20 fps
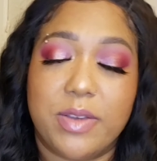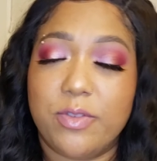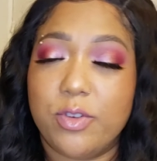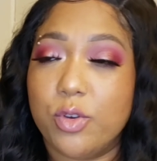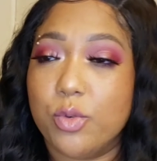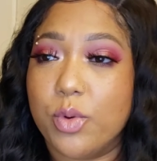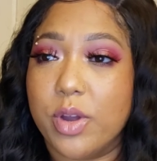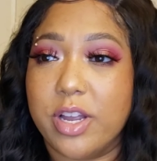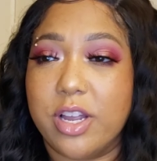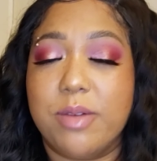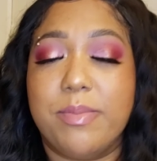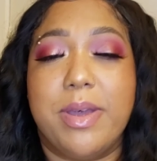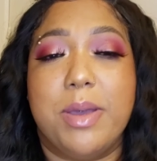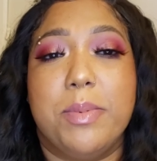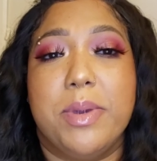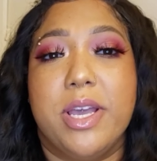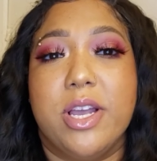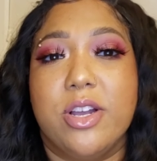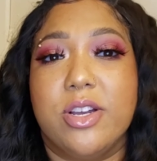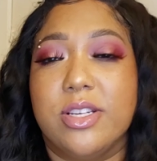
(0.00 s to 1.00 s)
If you wear your
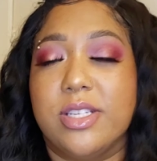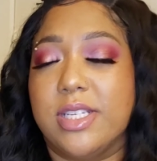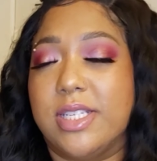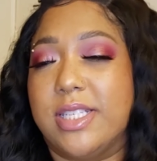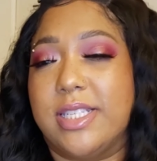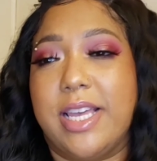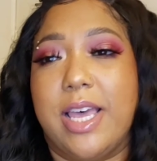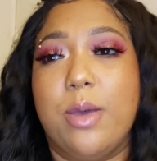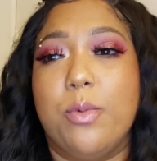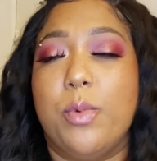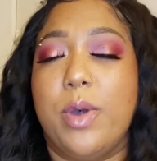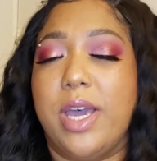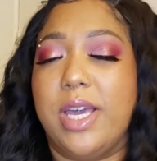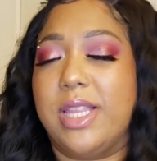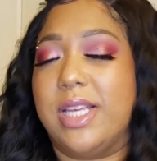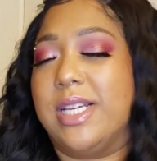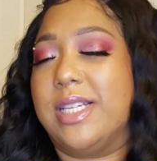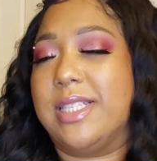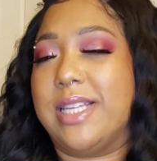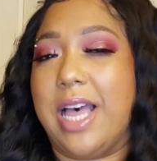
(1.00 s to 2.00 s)
baby hairs the same way,
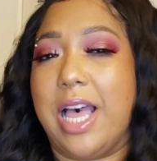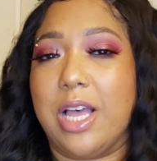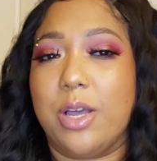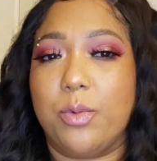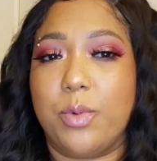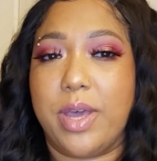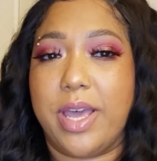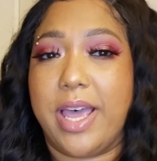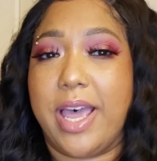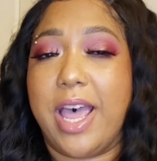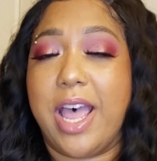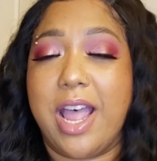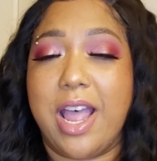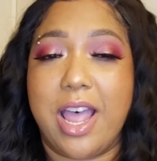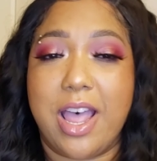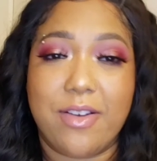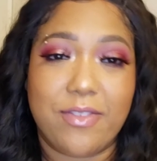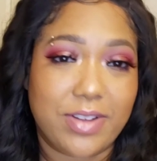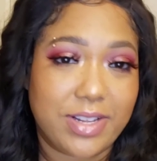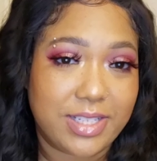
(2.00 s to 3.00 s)
the exact way
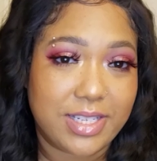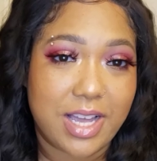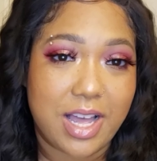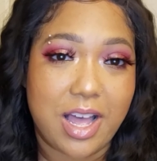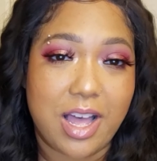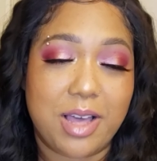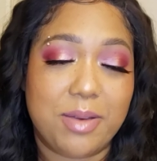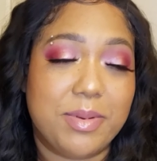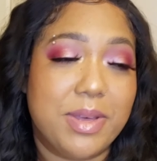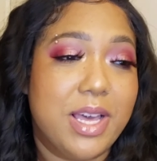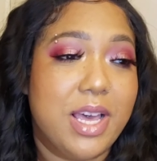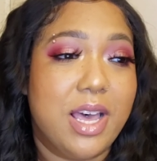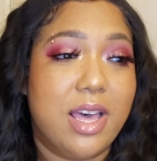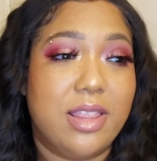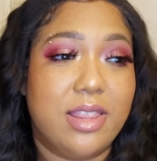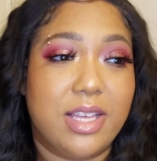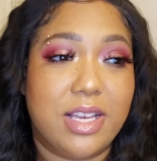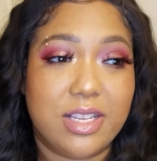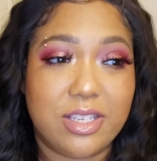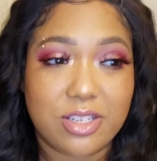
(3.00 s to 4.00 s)
every time,
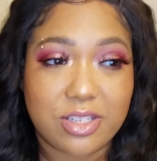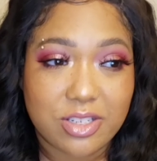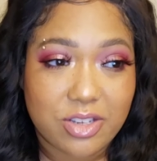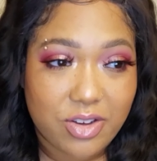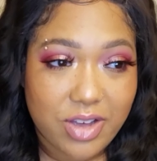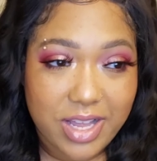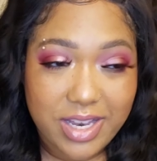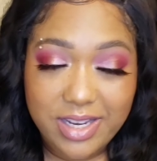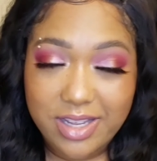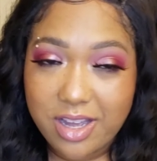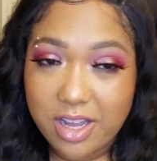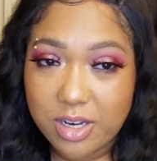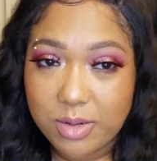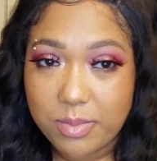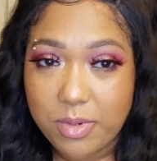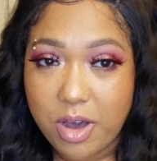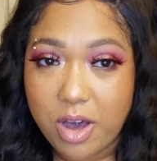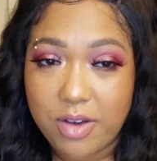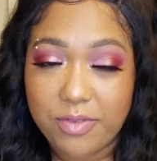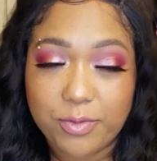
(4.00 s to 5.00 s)
then just go ahead and cut
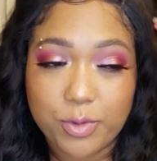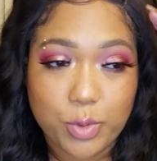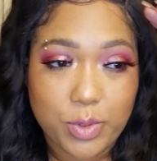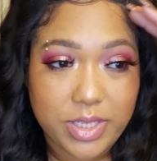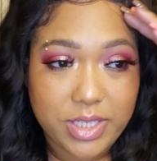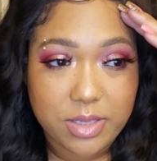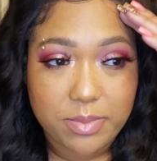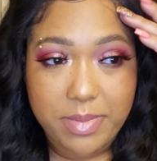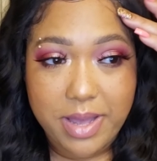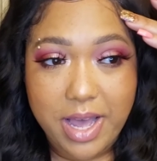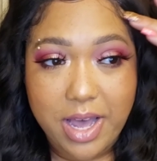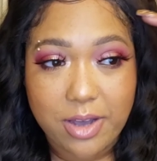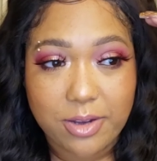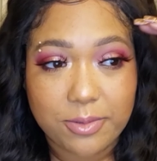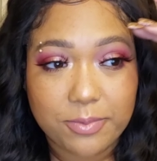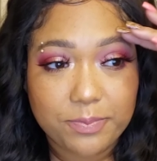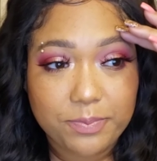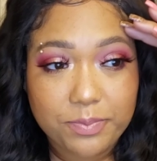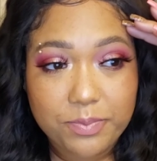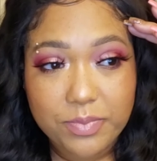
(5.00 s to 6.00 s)
them off, tweeze them
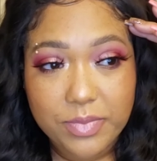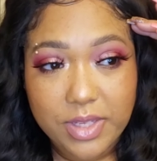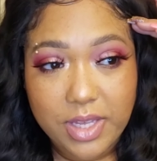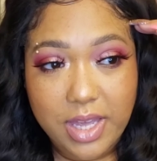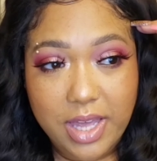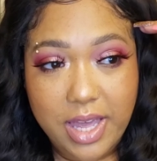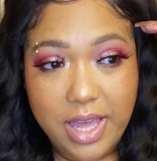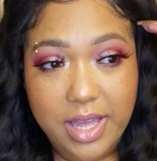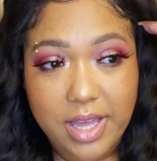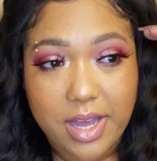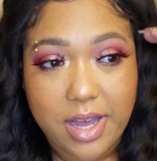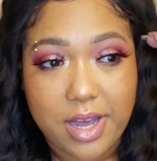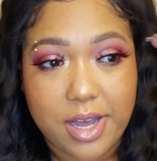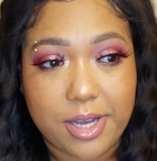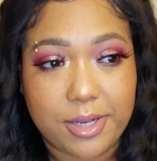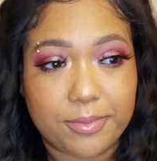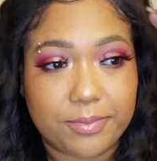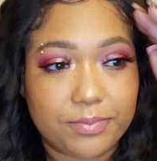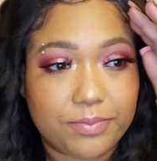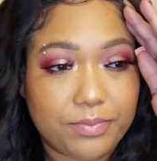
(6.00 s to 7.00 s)
out, and
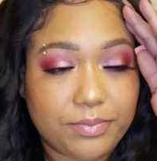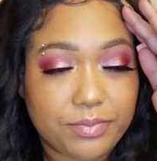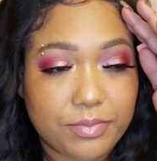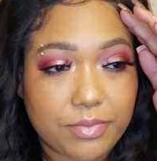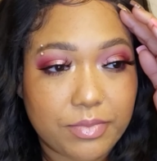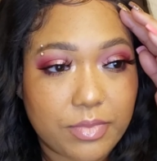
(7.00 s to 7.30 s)
um,